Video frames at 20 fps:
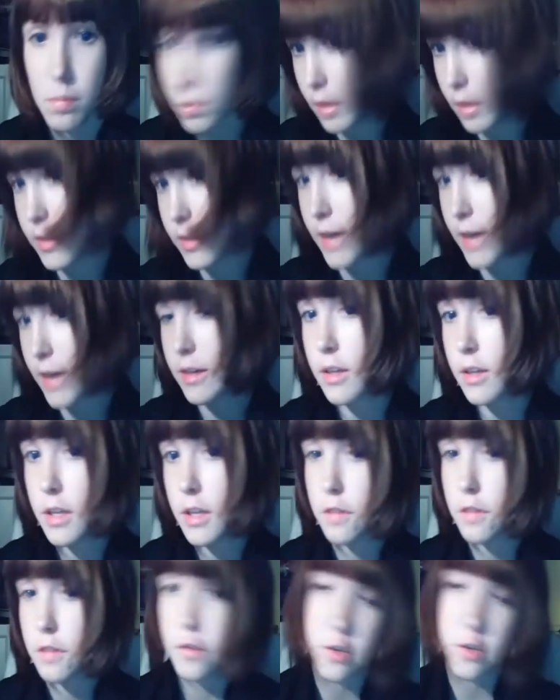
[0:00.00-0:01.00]
technically the
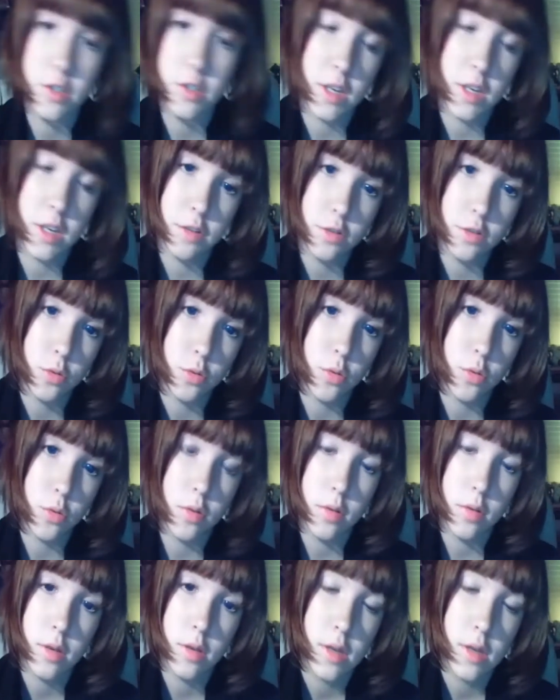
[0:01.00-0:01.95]
first day of school,